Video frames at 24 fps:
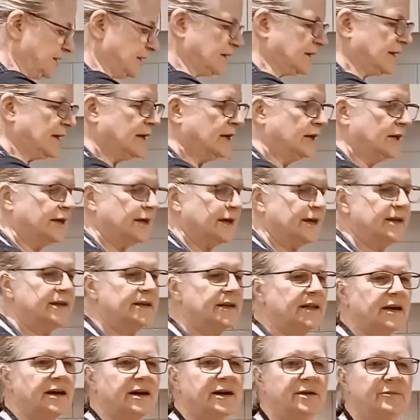it.
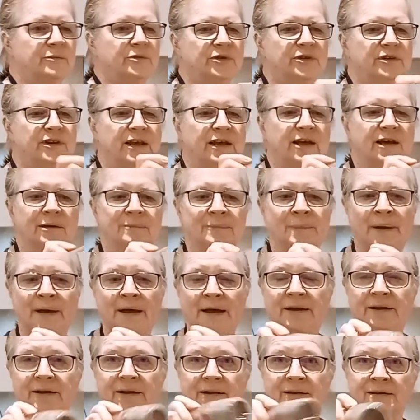And today I'm
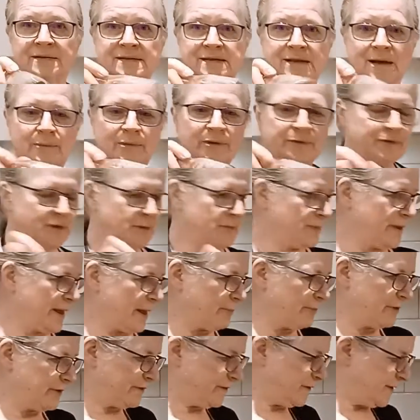adding some of the
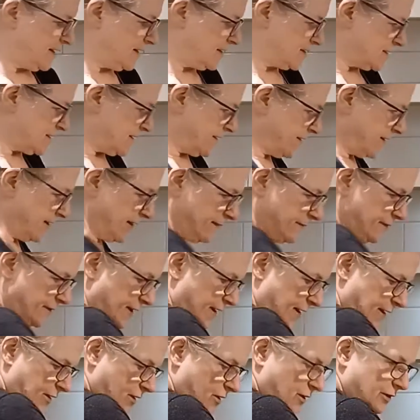pepper flakes I have.
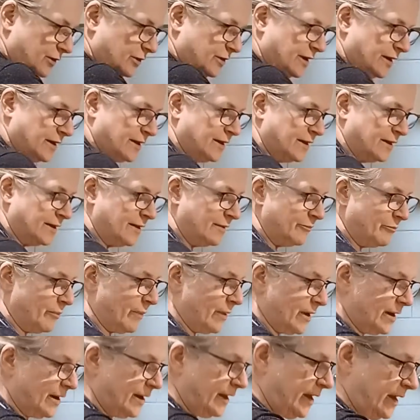And look,
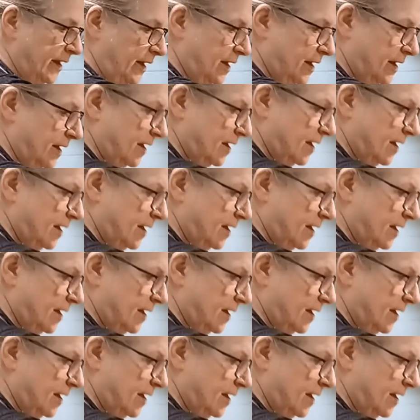my